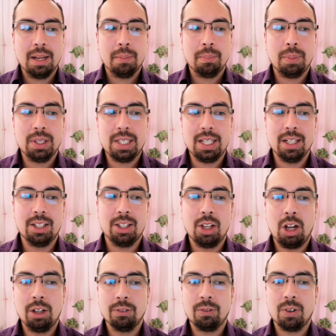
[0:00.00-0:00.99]
but the
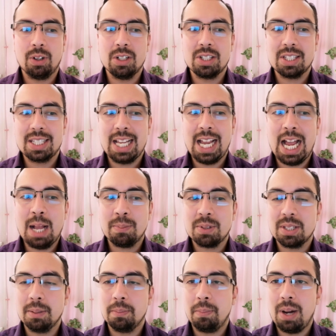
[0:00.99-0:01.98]
adult first taps
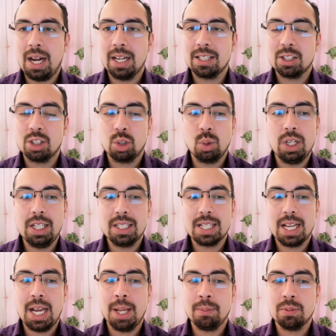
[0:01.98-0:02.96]
the box 3
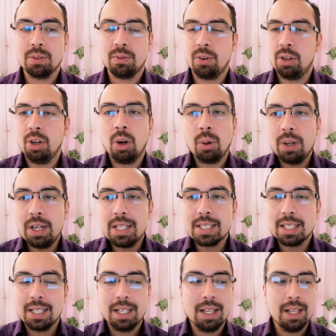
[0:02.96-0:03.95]
times for no
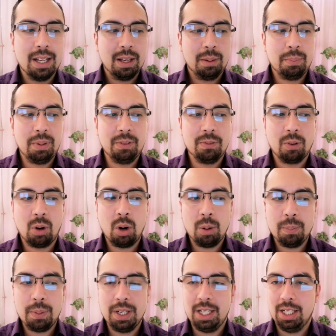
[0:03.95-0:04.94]
reason before
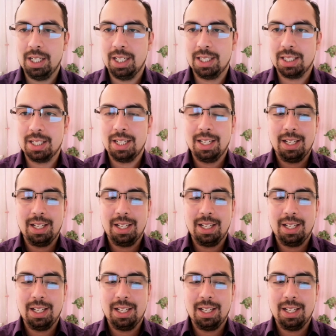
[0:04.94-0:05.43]
opening it.